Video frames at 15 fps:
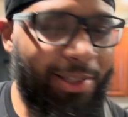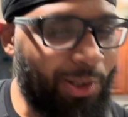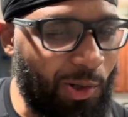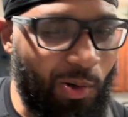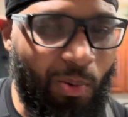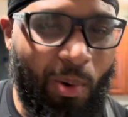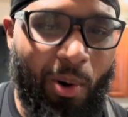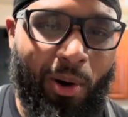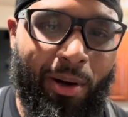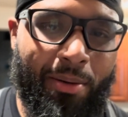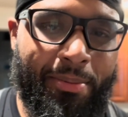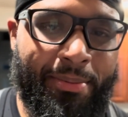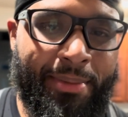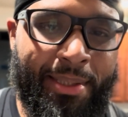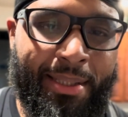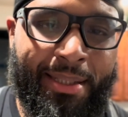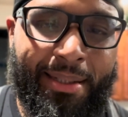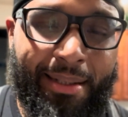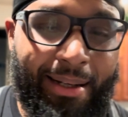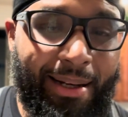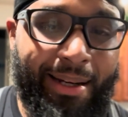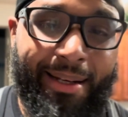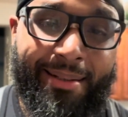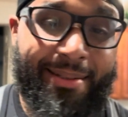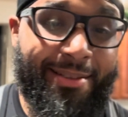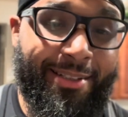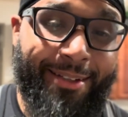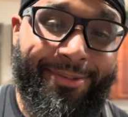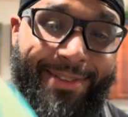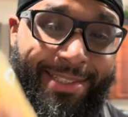Lukewarm. All right, this
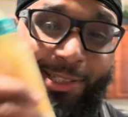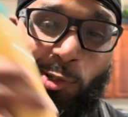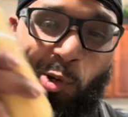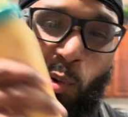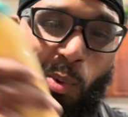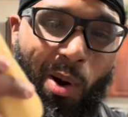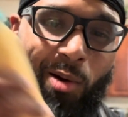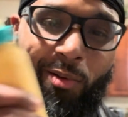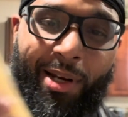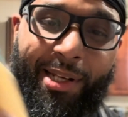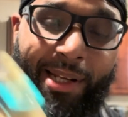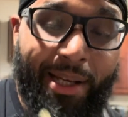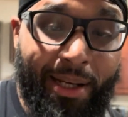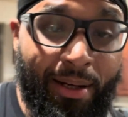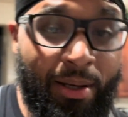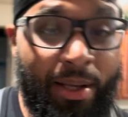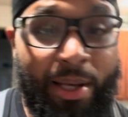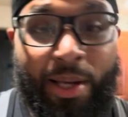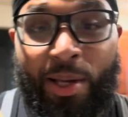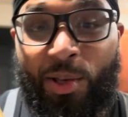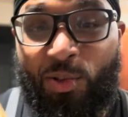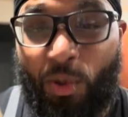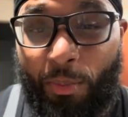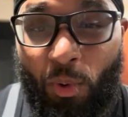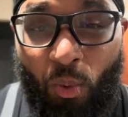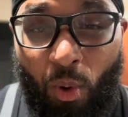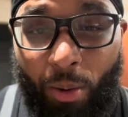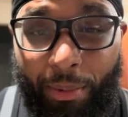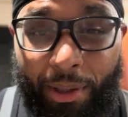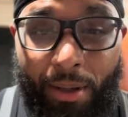stuff isn't lukewarm right now, so I'm going to
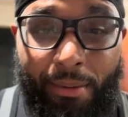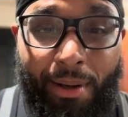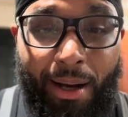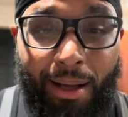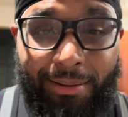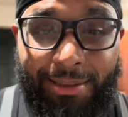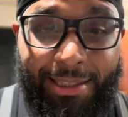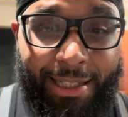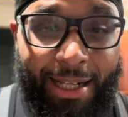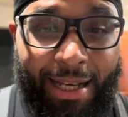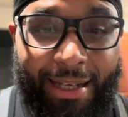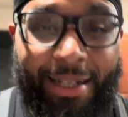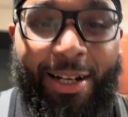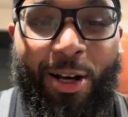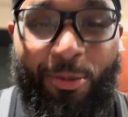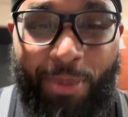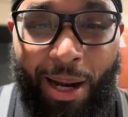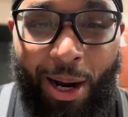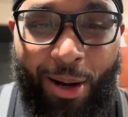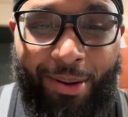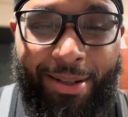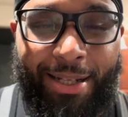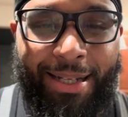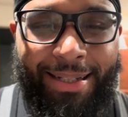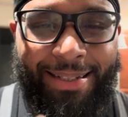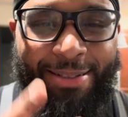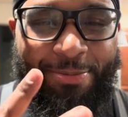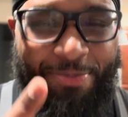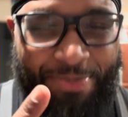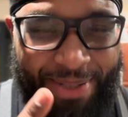warm it up. Other than that, I'm out.
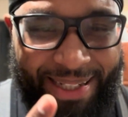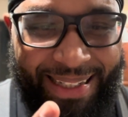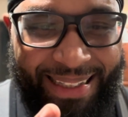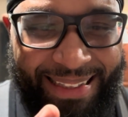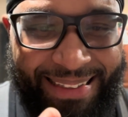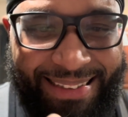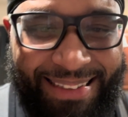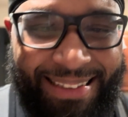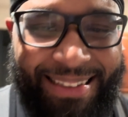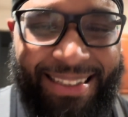Peace.